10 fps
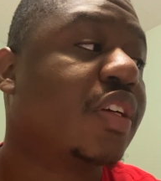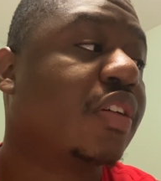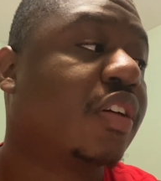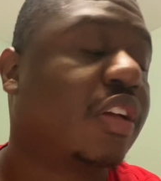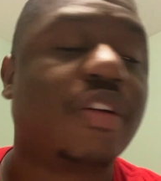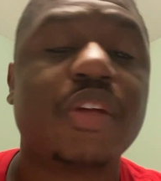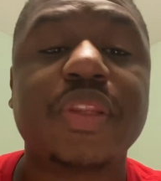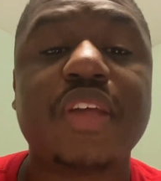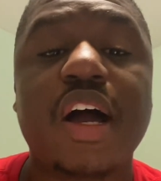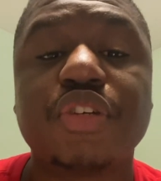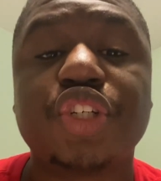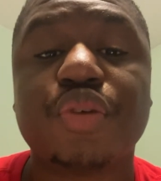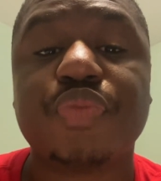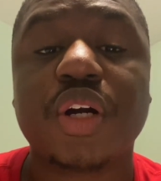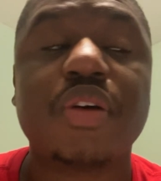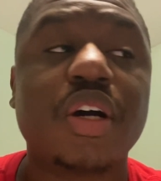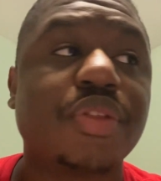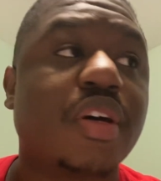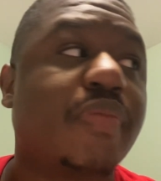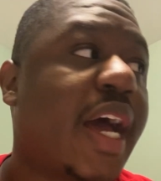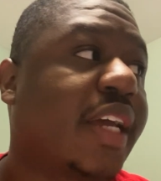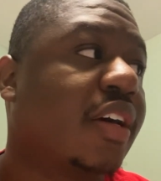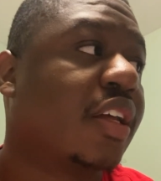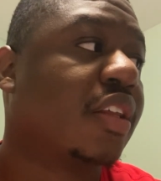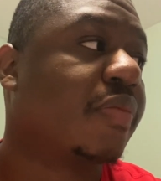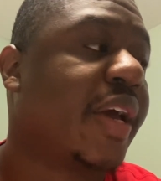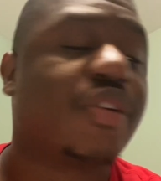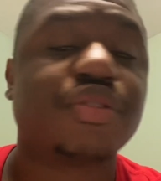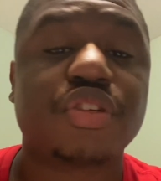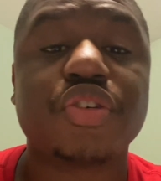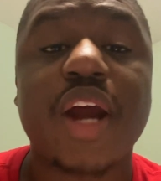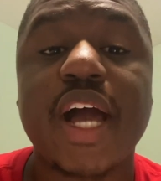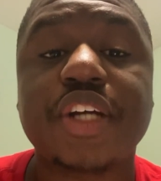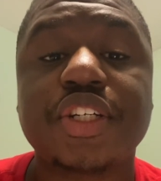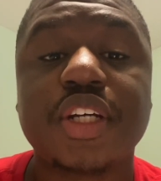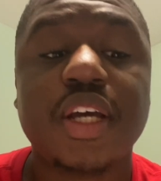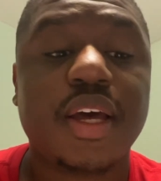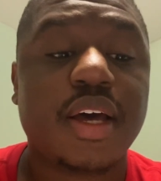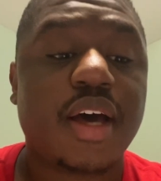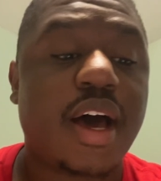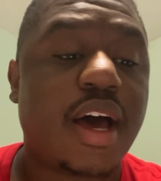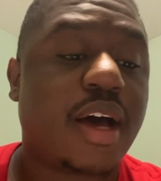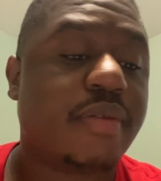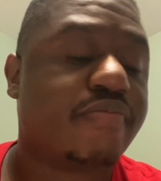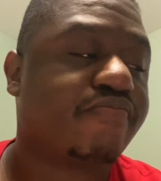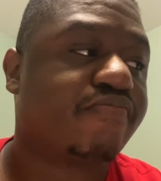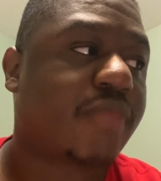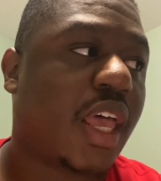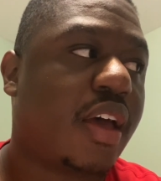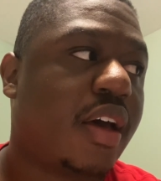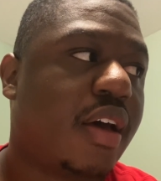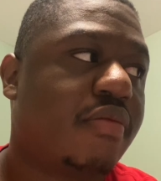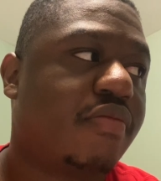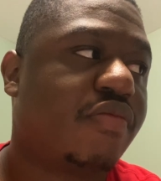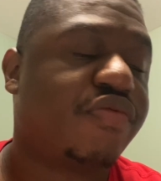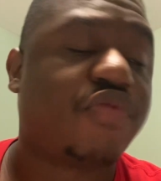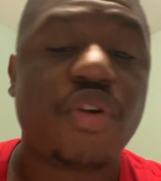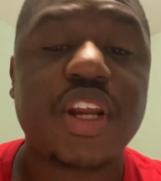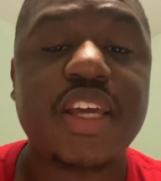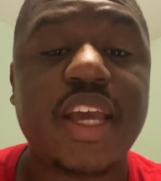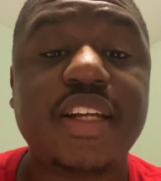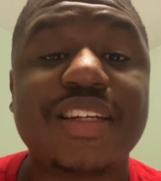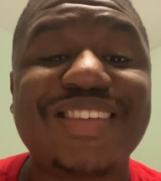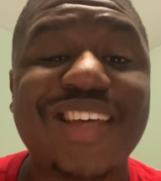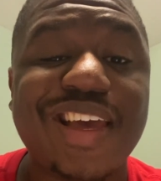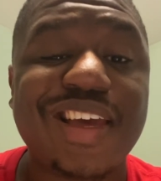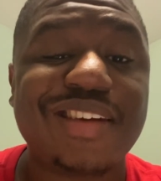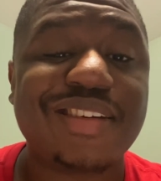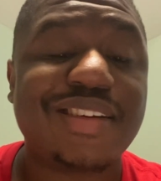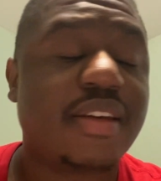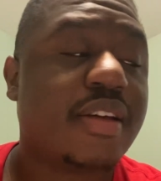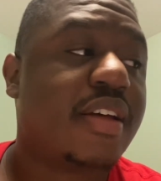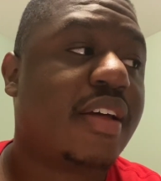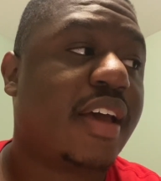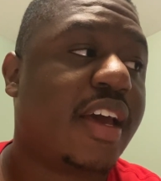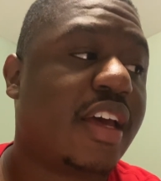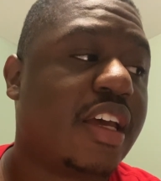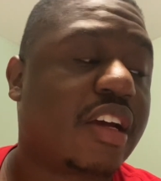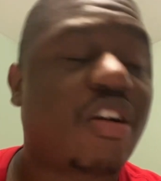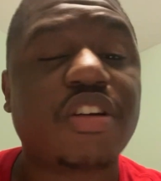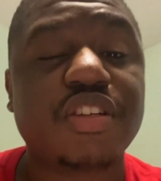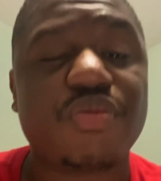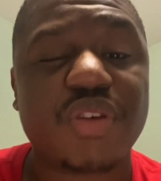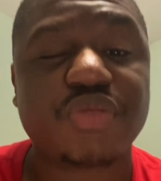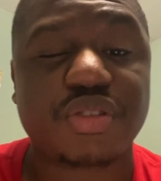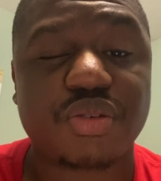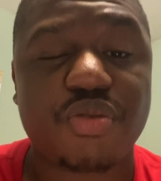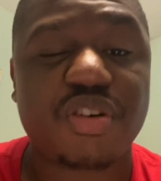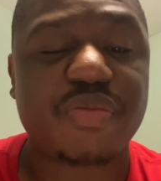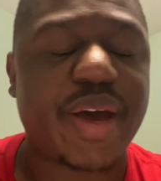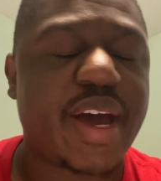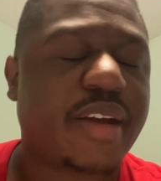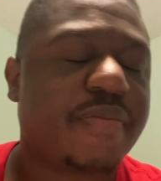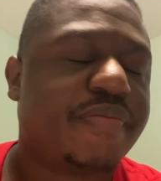clearly without Joe Burrow, the Bengals are trash. 48-10, and Carson Wentz was the quarterback.